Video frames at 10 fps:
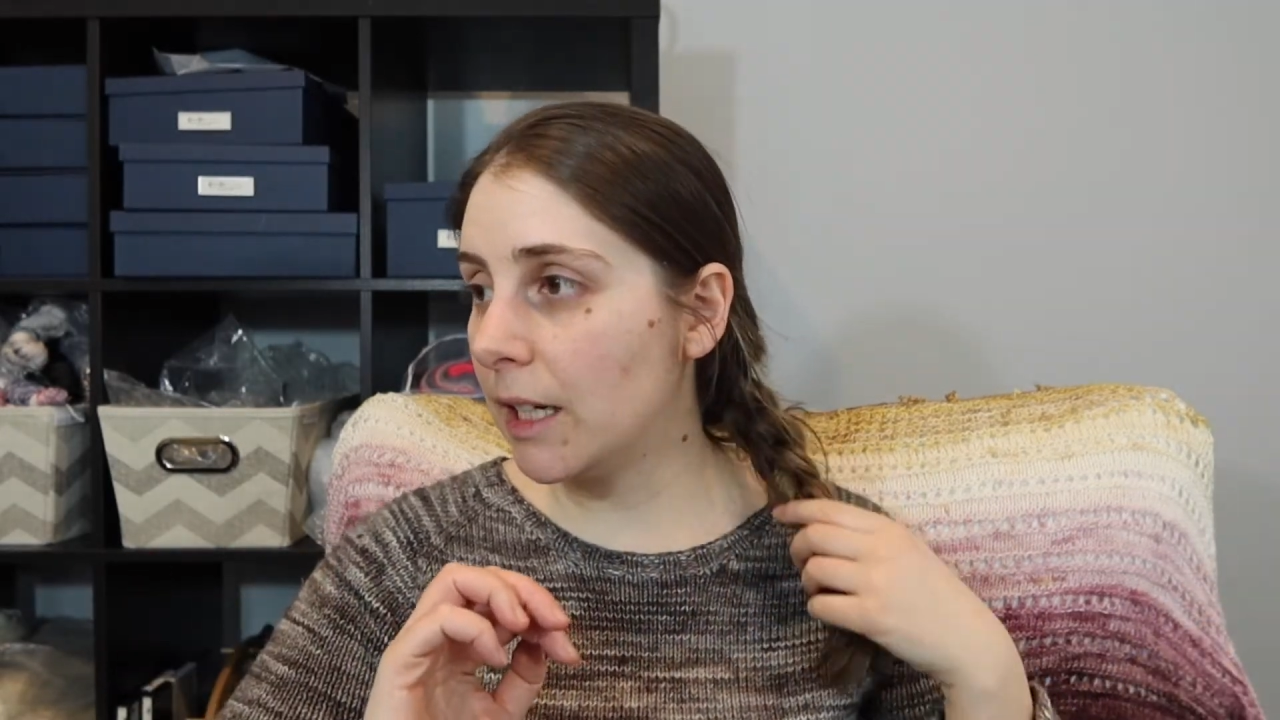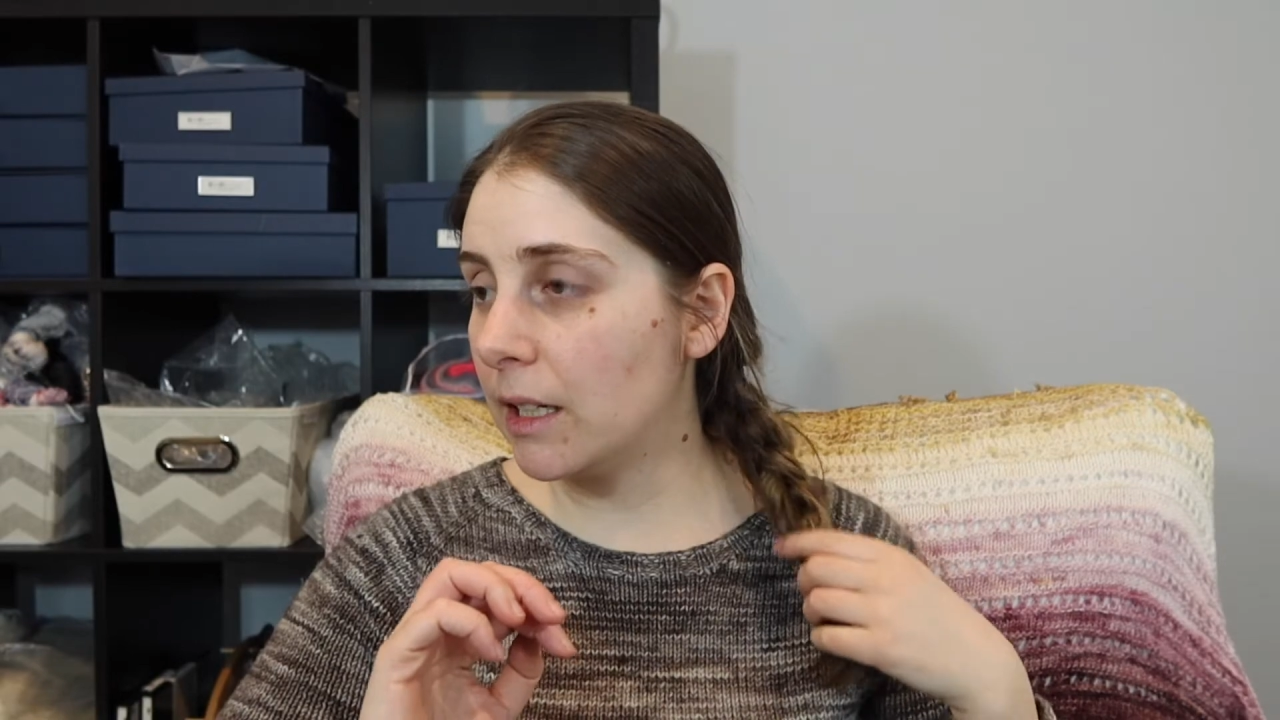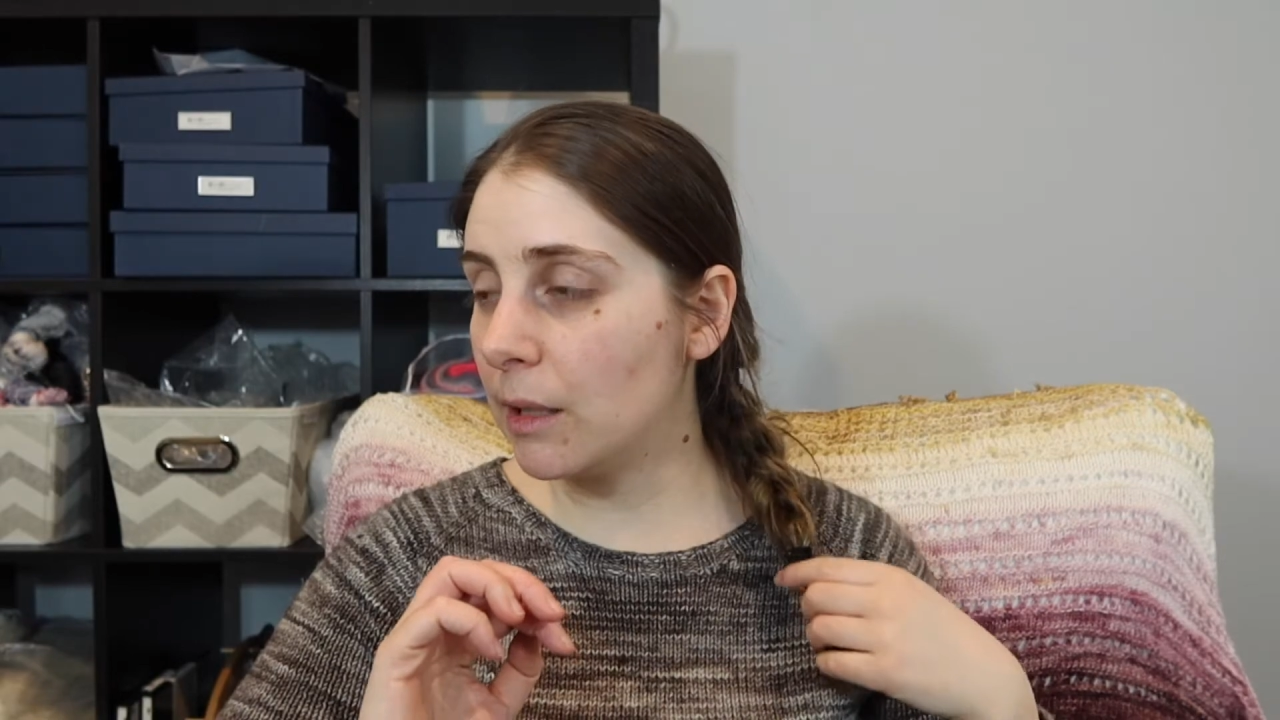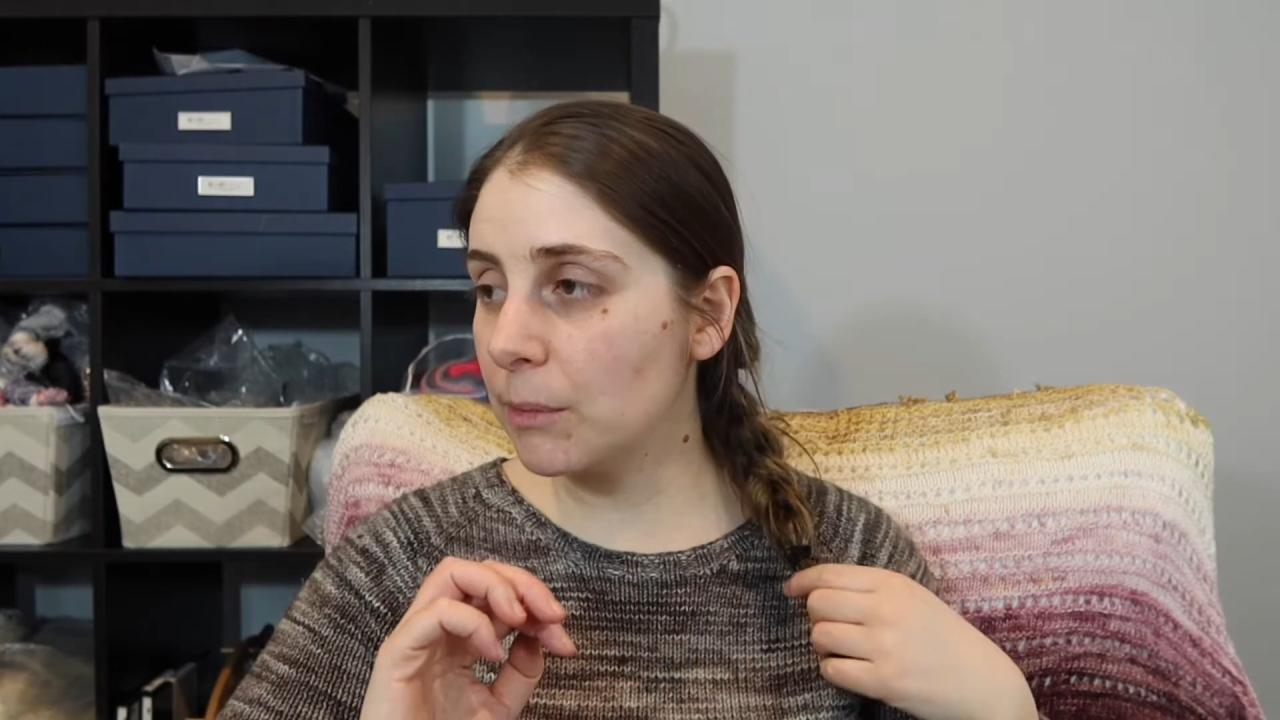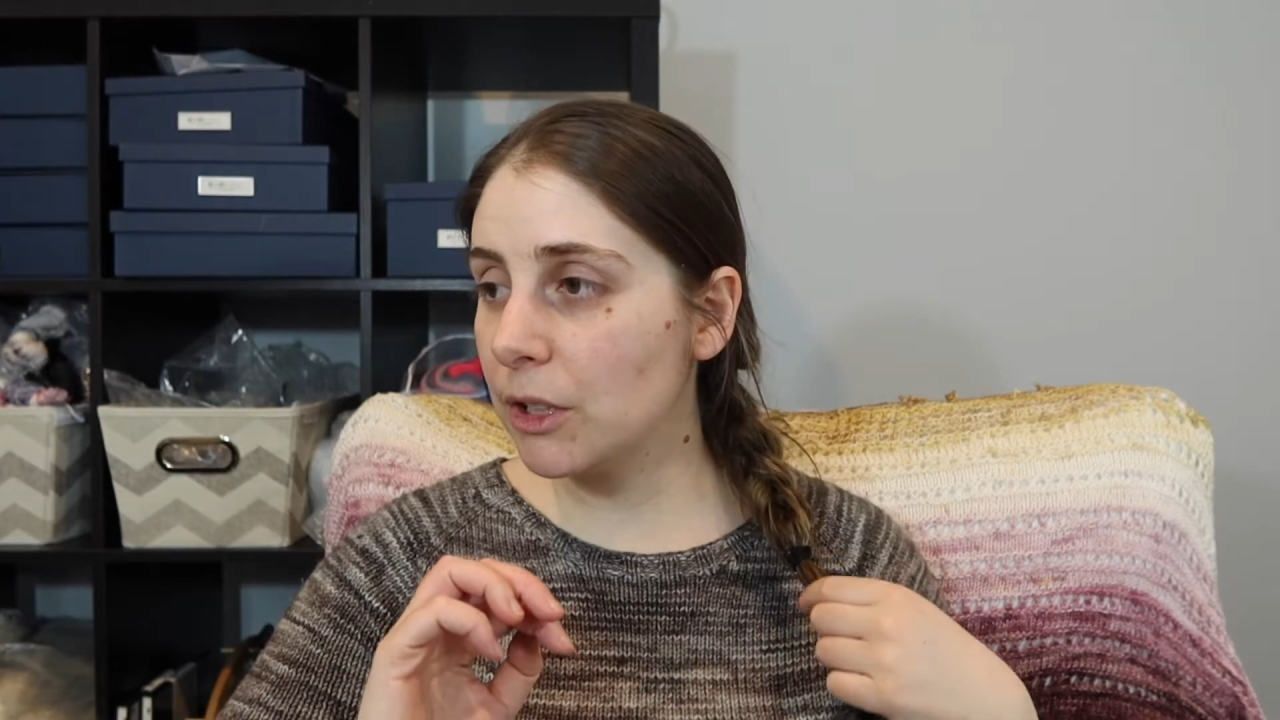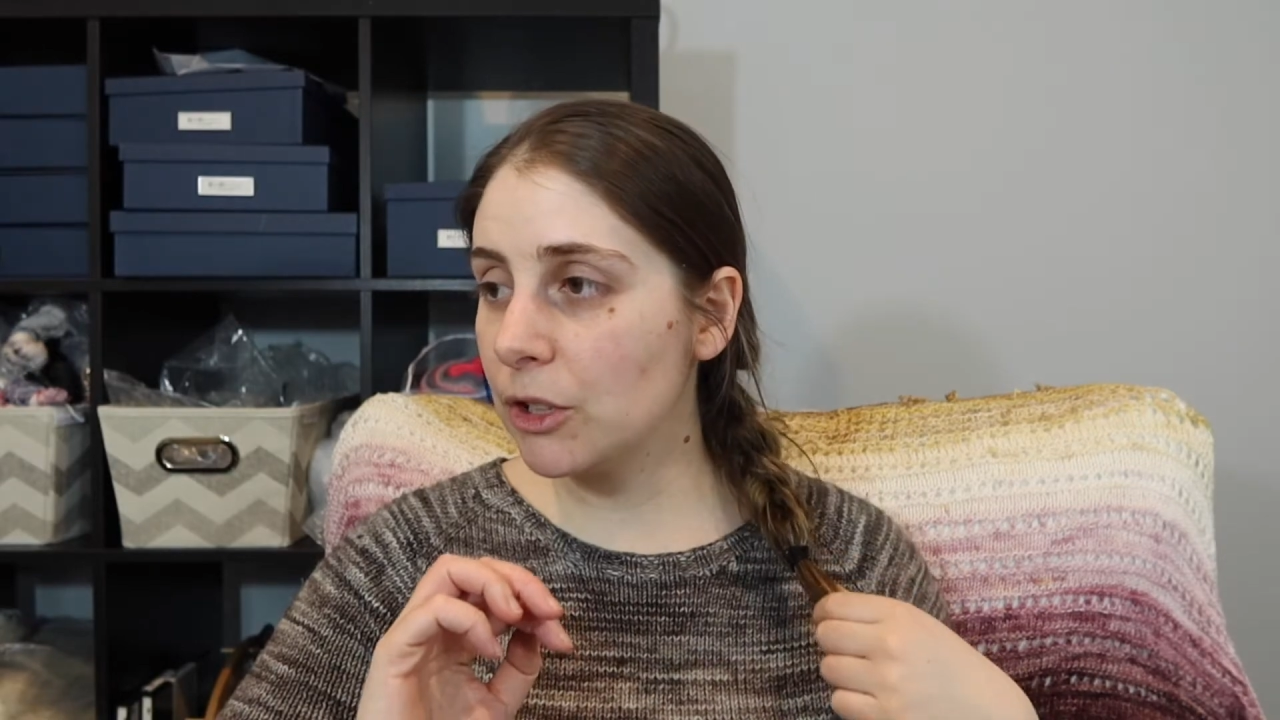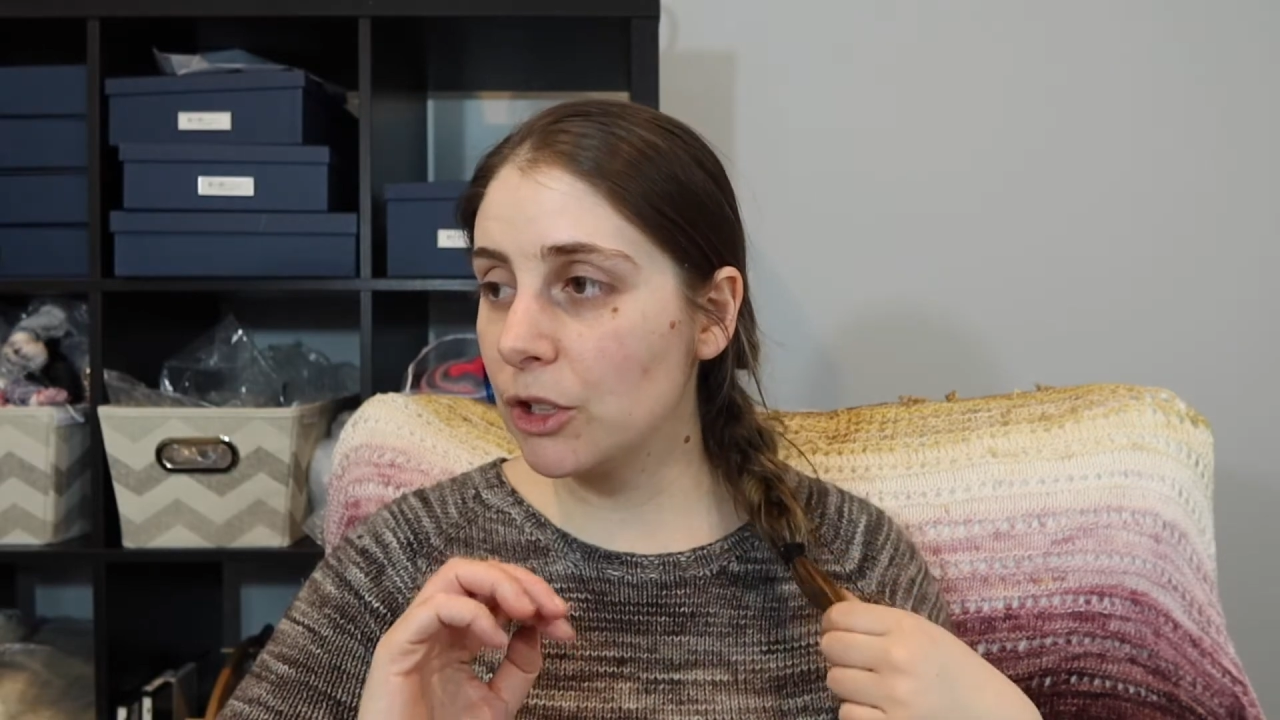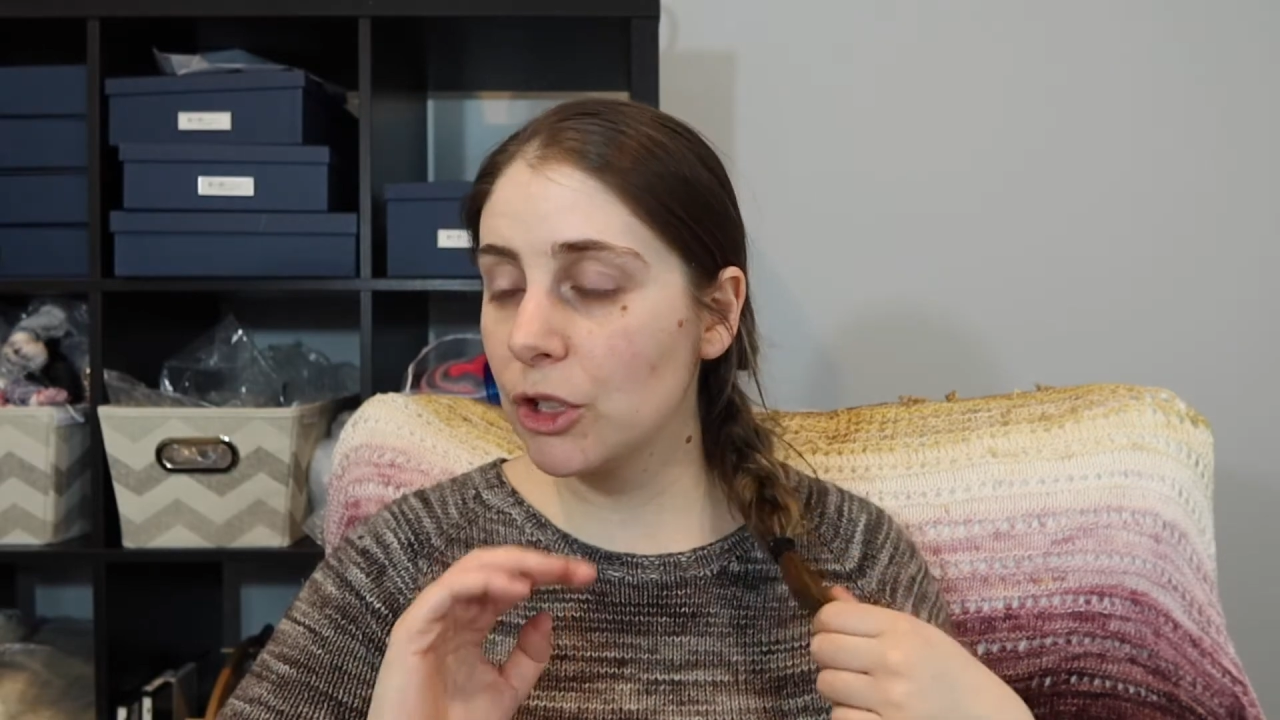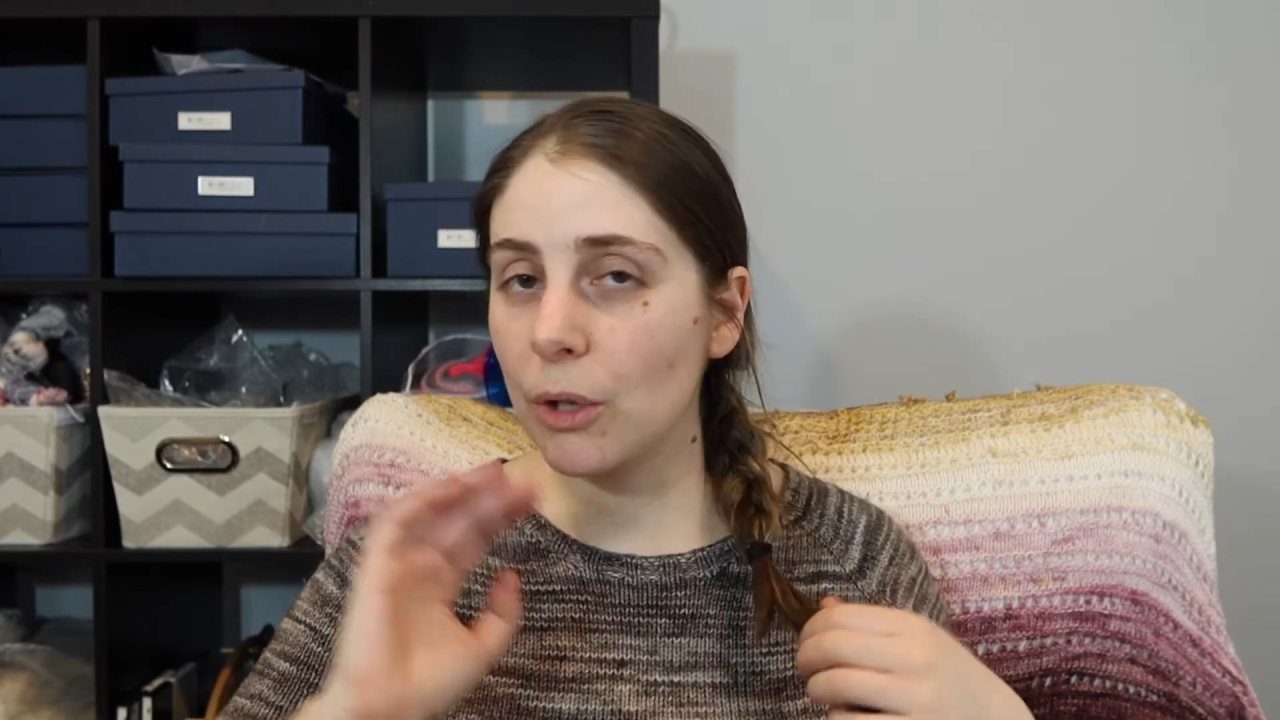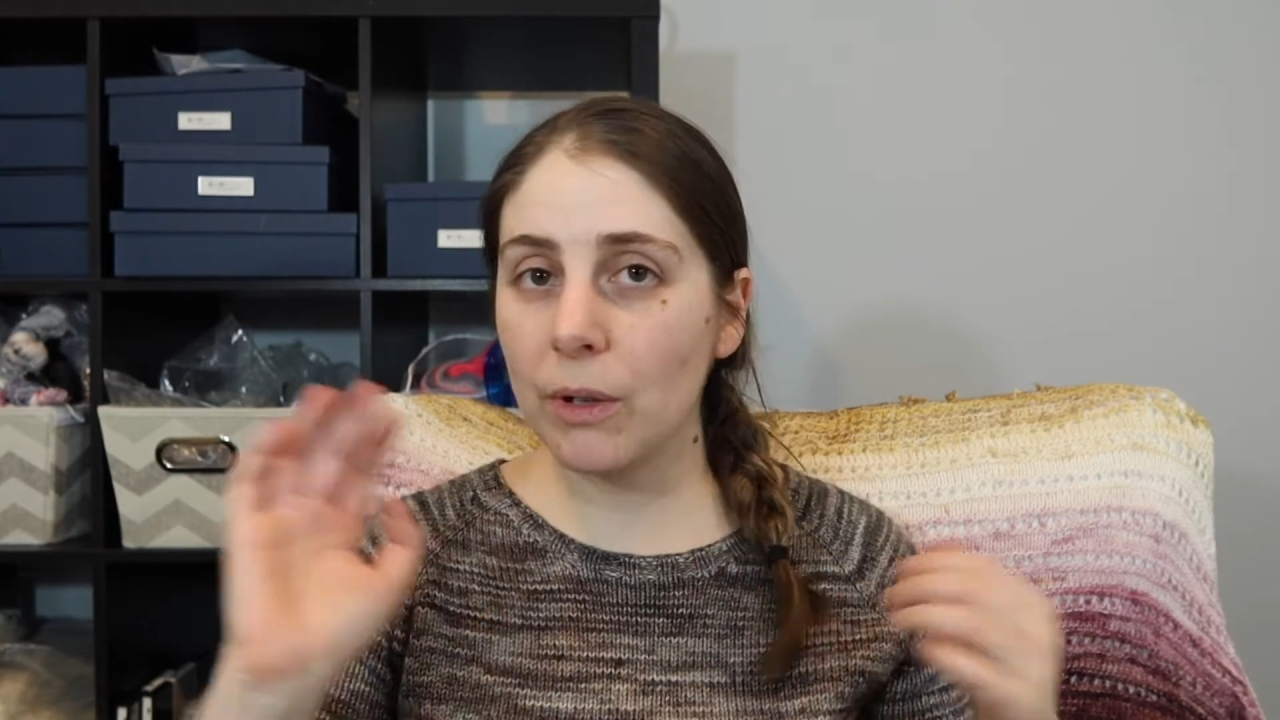and I'm going to
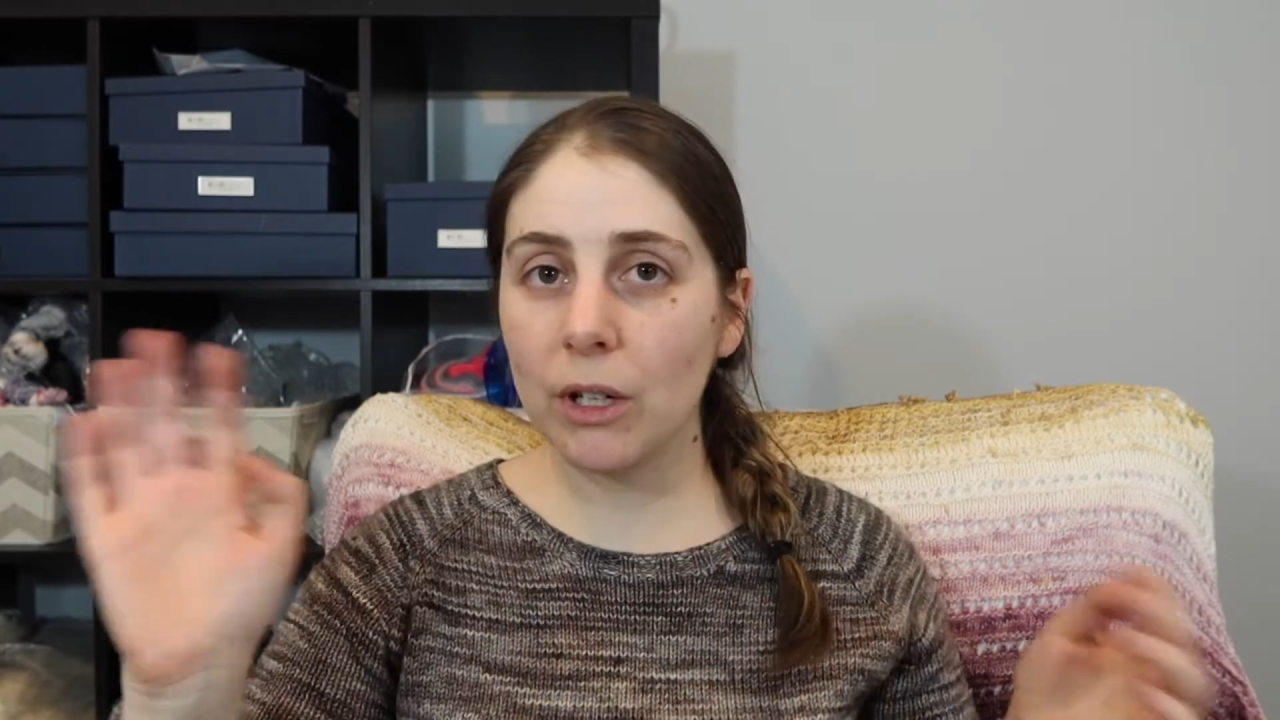just show